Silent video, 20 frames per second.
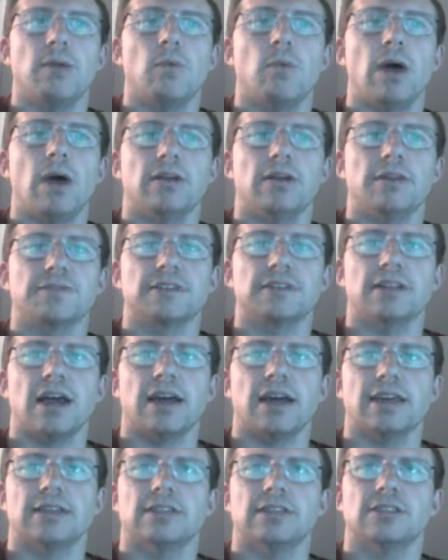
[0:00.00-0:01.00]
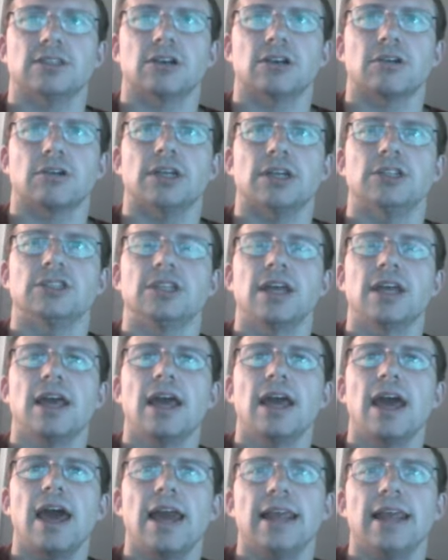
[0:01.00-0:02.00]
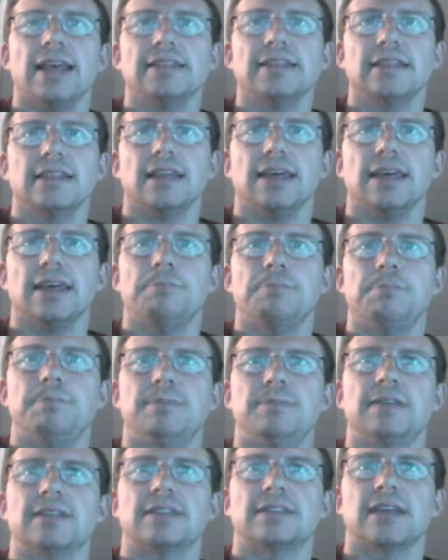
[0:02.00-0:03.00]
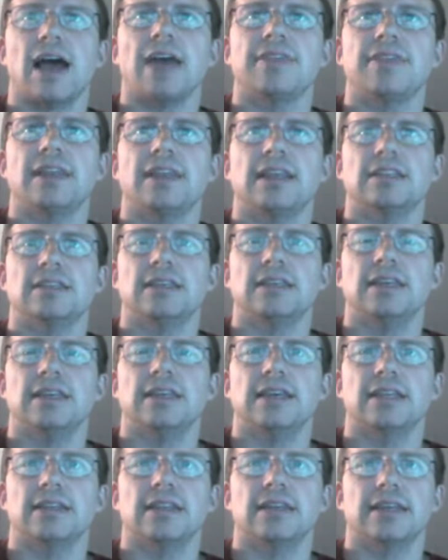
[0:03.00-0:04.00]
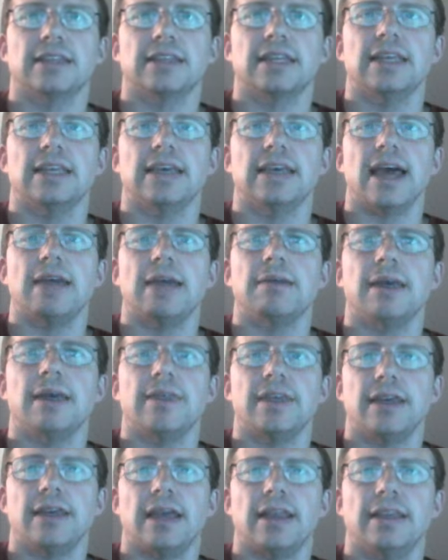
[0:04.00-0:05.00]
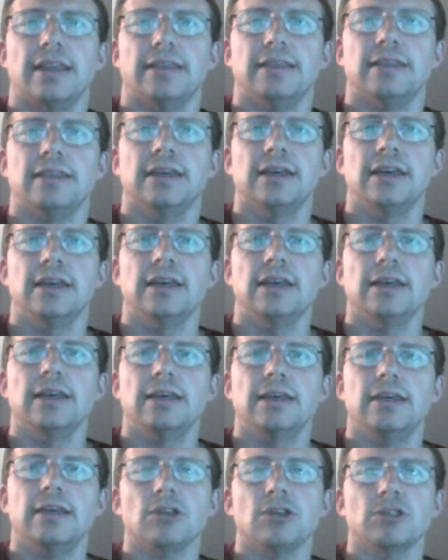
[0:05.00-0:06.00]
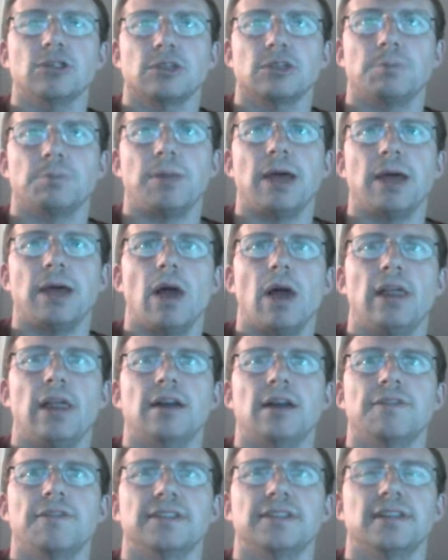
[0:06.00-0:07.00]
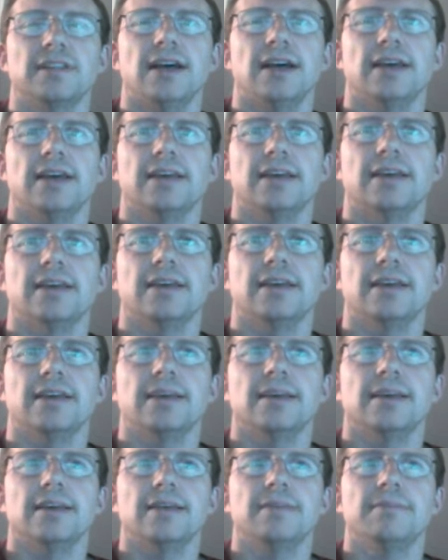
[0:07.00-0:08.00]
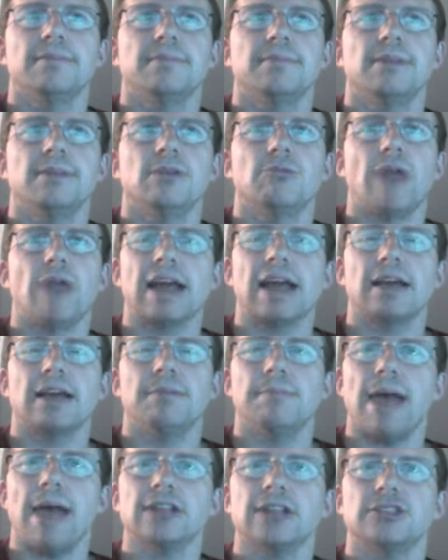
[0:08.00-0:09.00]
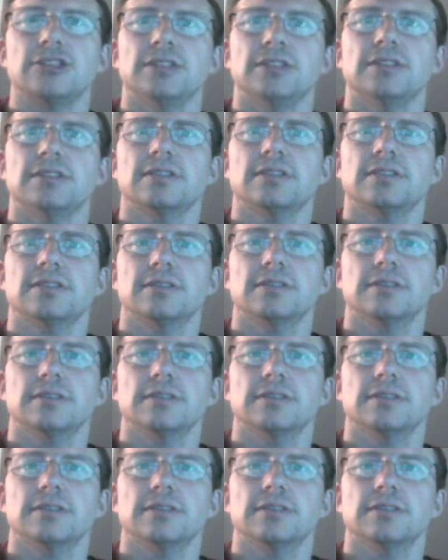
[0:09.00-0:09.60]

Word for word: well enough to not get discouraged and he has to like decide that it's, he can like that he can, and and he also has to play well enough to like rack up matches,